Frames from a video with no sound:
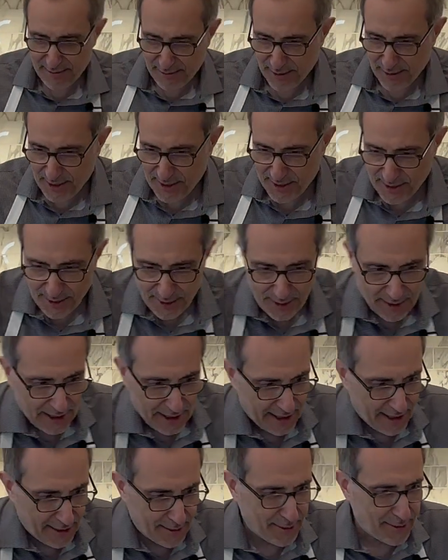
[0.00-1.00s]
for the salt
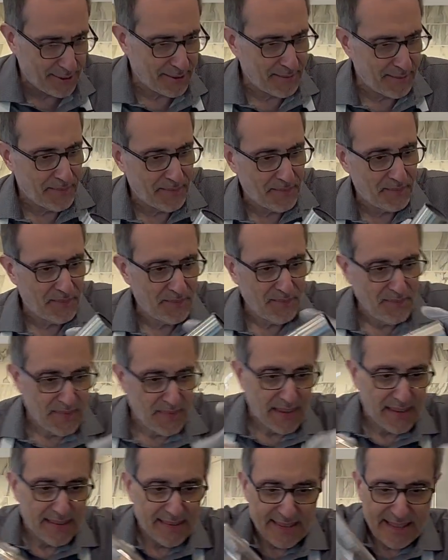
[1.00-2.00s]
later.
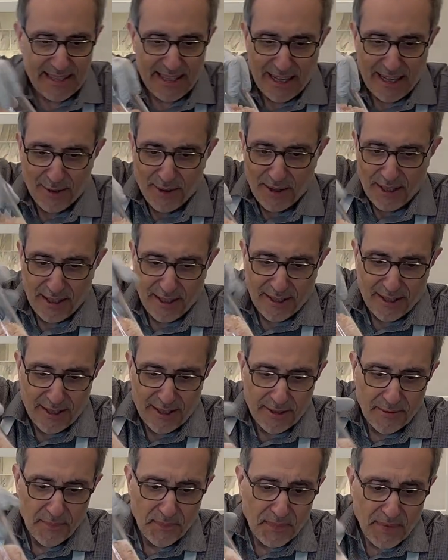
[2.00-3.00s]
You see how they are.